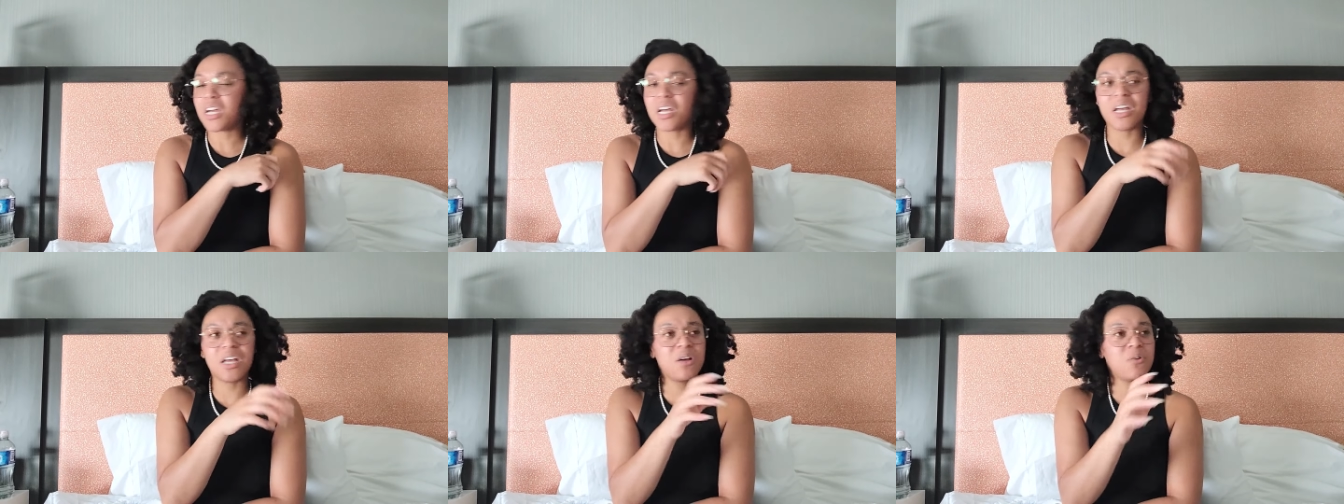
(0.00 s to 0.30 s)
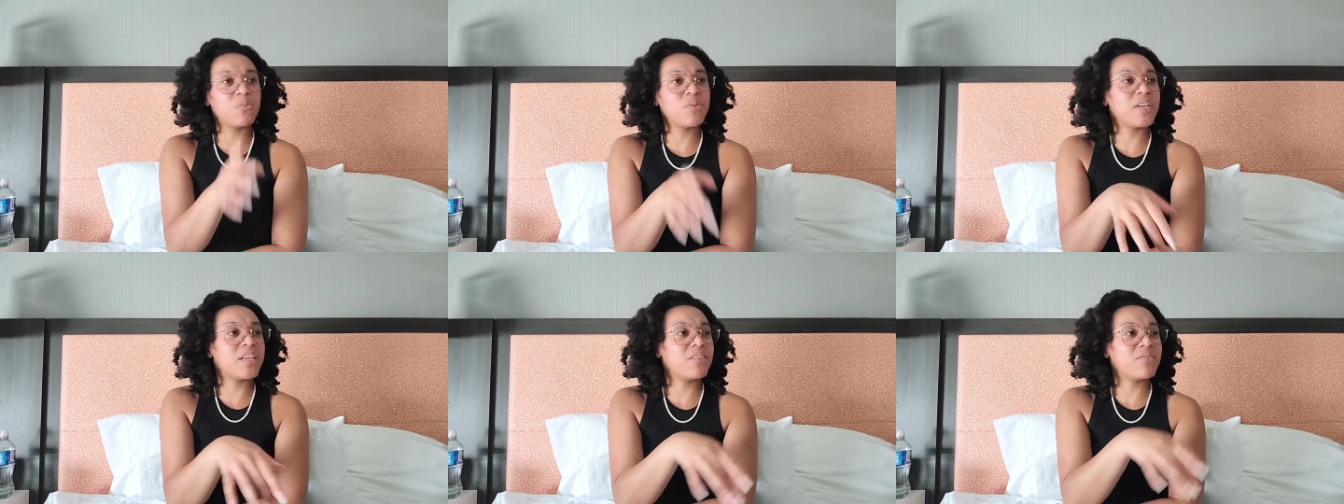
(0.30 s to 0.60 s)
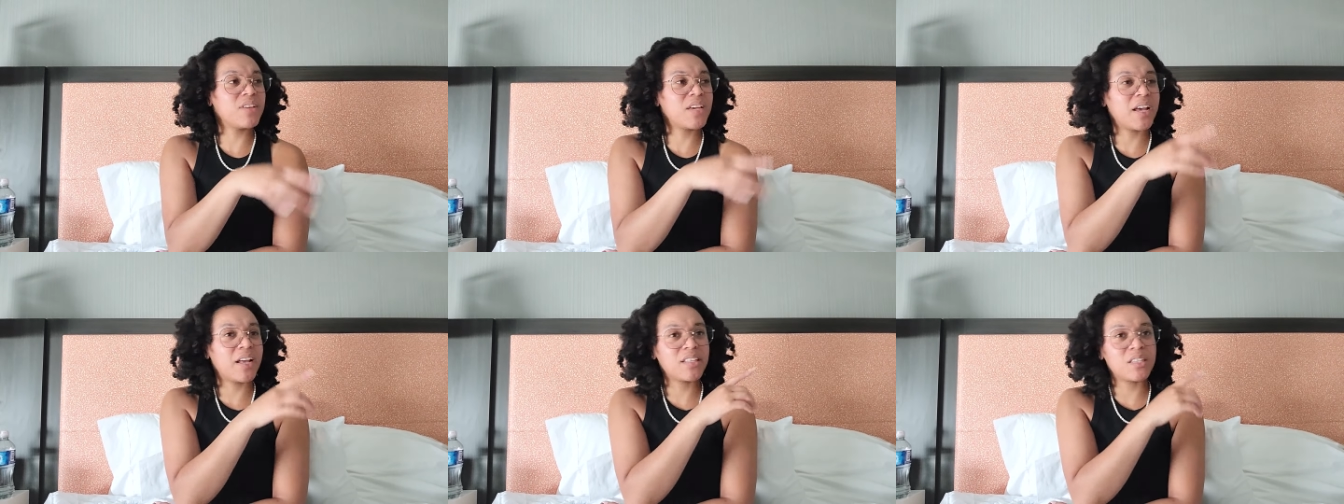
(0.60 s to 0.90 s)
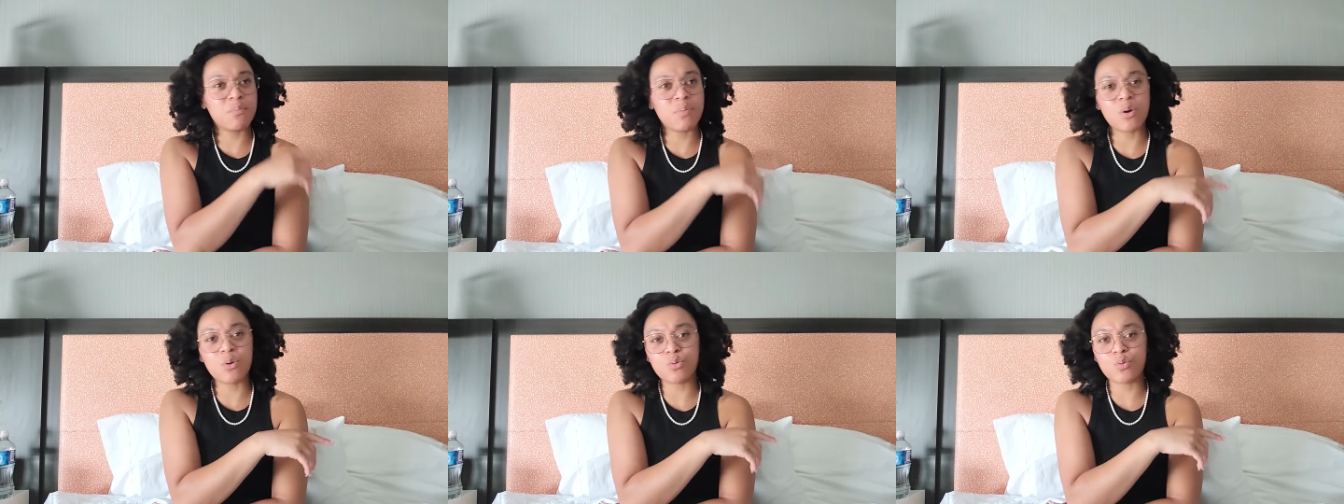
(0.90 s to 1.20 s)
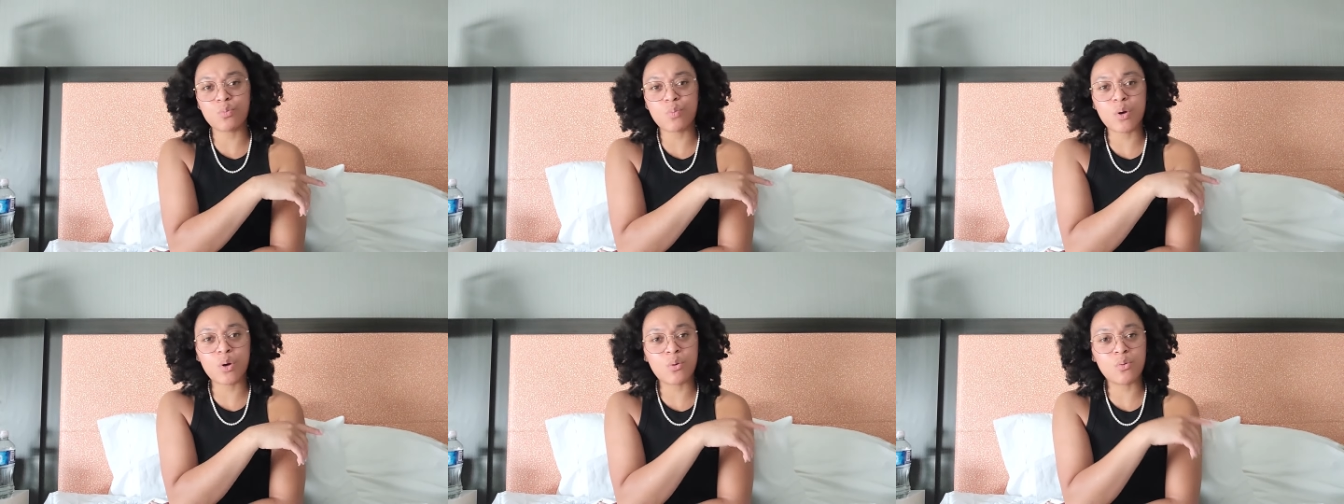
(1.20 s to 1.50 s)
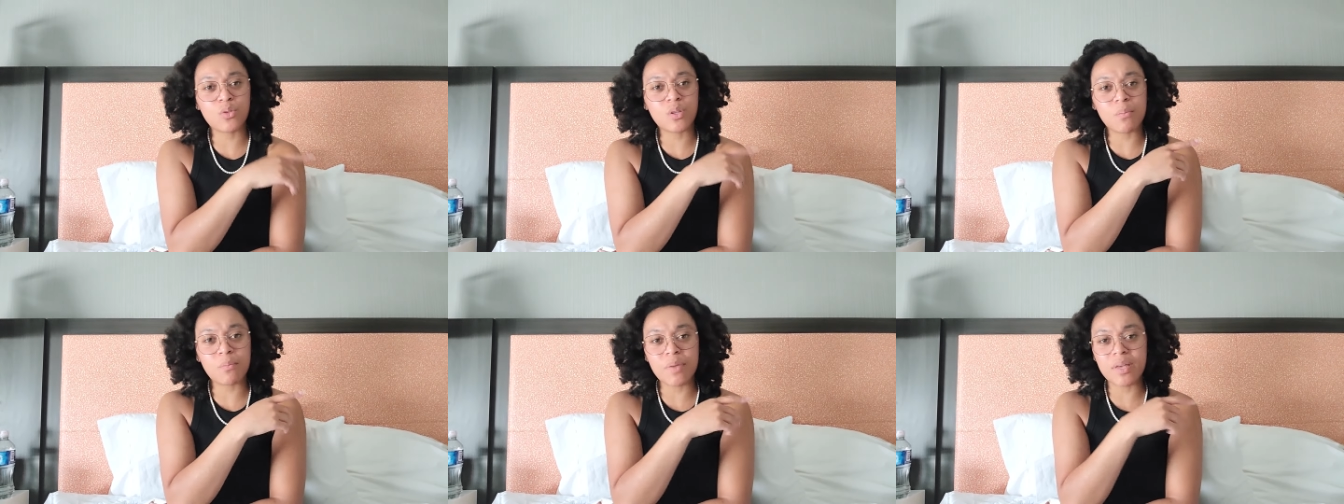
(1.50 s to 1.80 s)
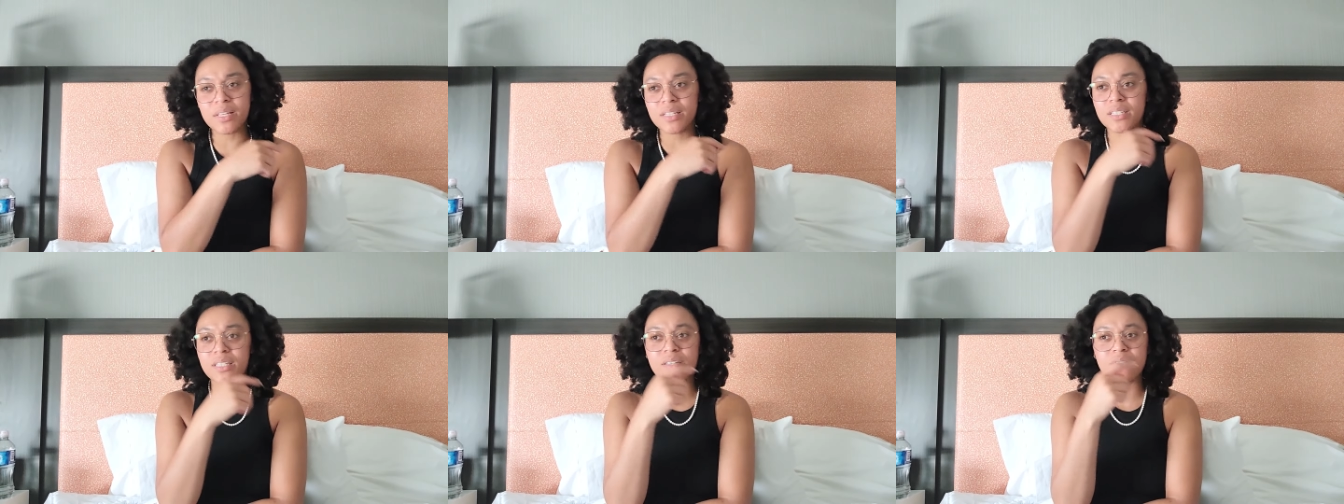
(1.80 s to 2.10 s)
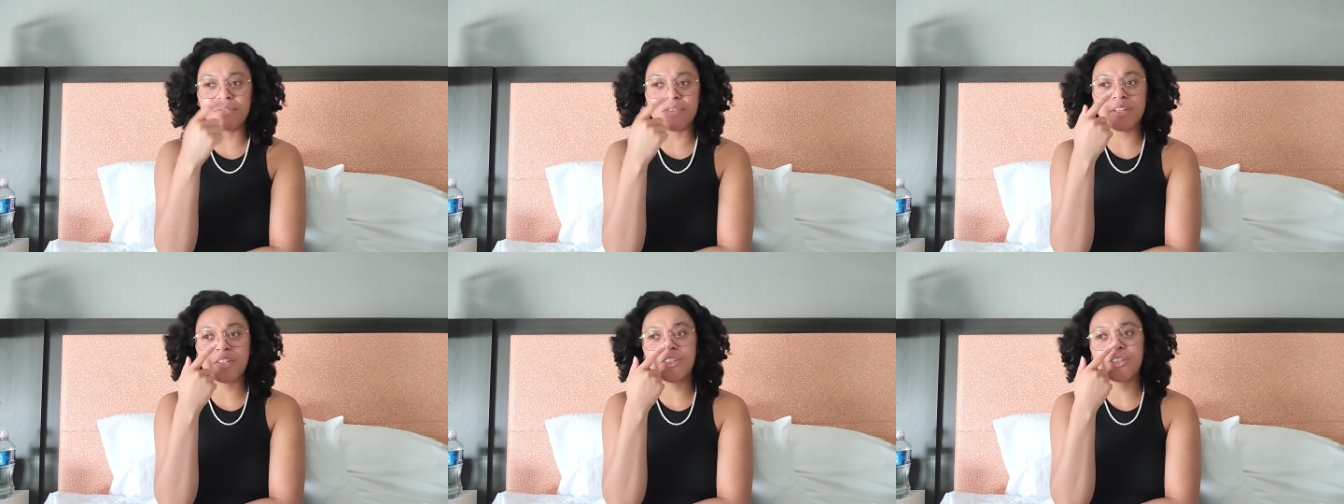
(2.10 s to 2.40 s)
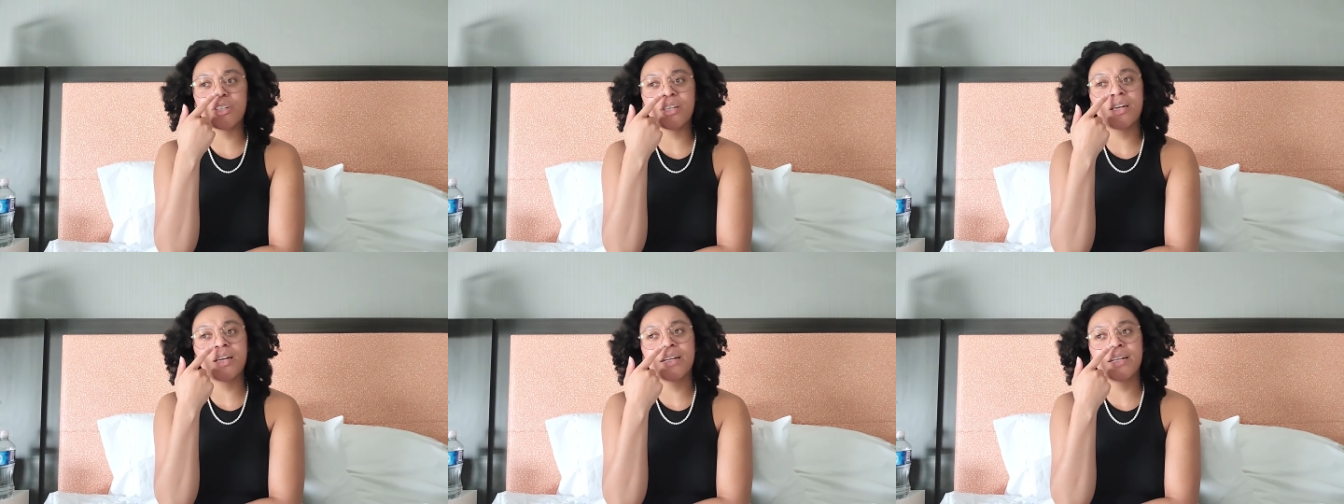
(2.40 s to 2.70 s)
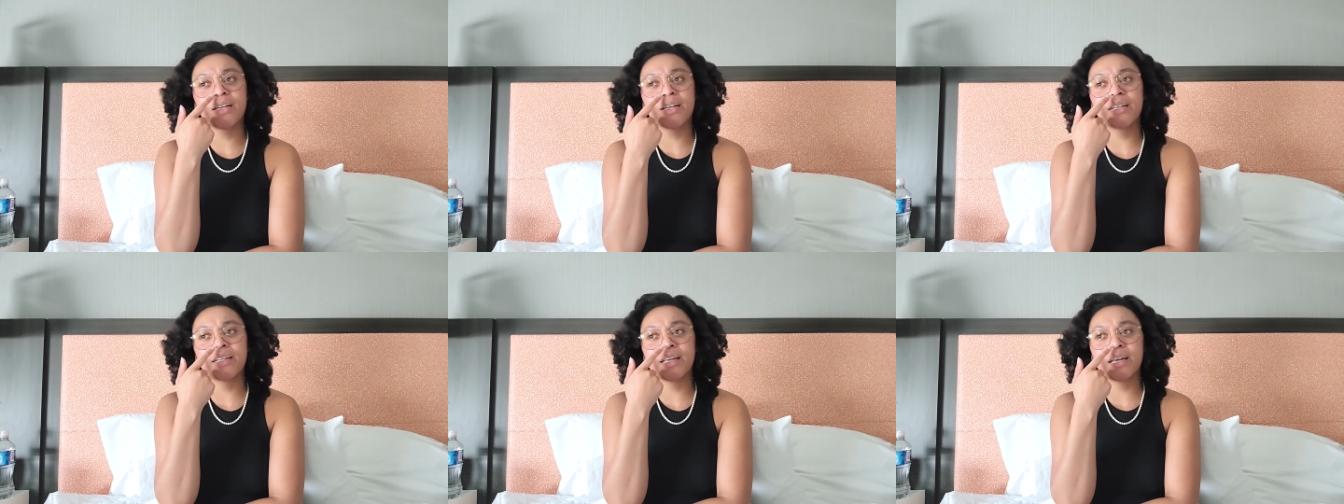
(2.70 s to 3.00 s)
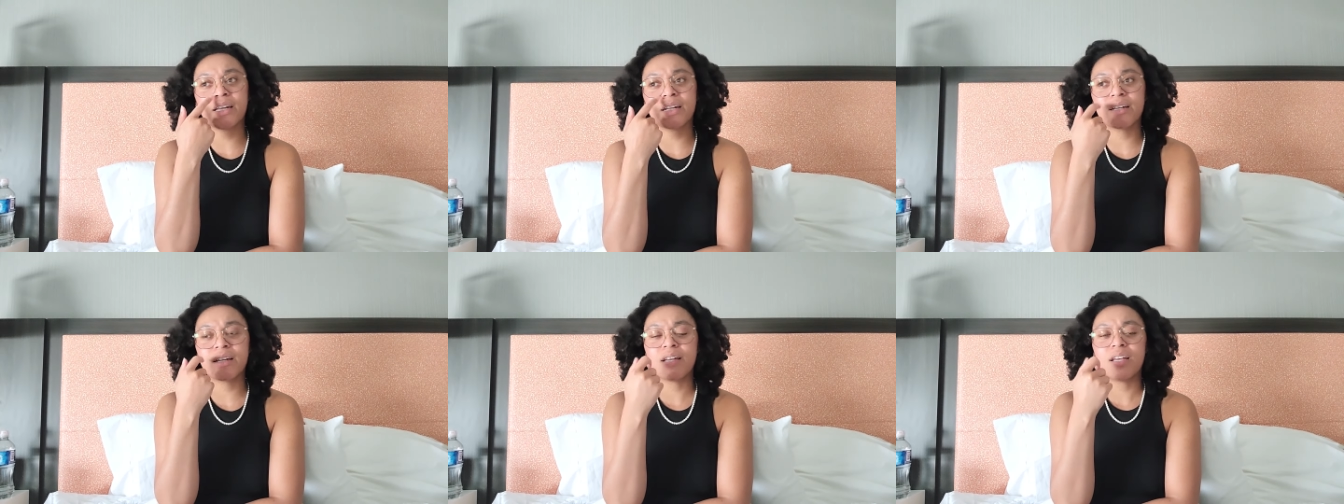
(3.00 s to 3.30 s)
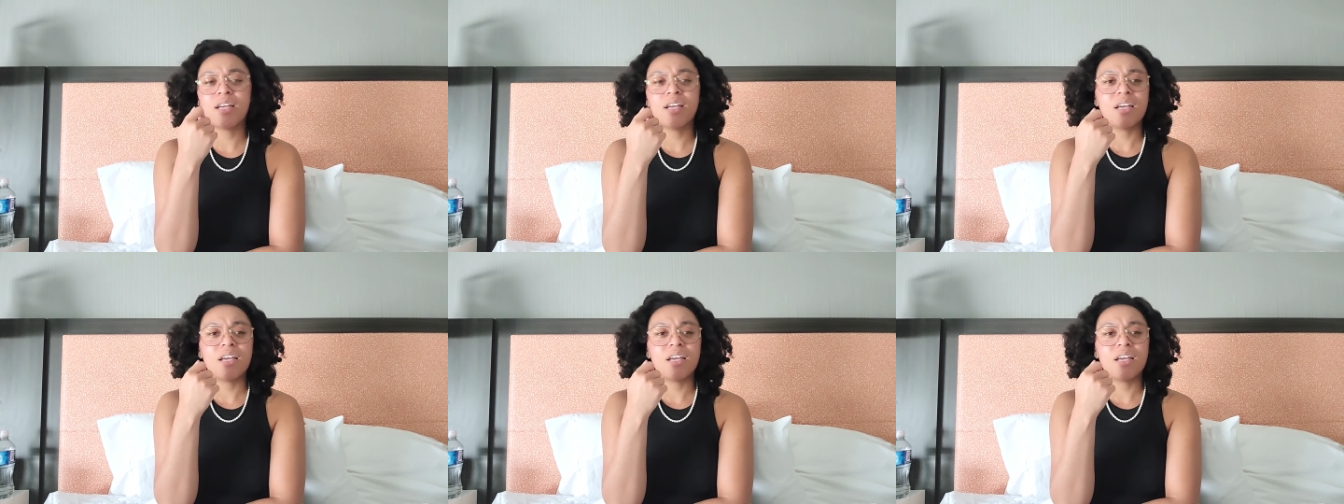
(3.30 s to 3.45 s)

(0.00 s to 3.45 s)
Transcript: Uh, we even had to postpone the men's division, yada, yada, yada.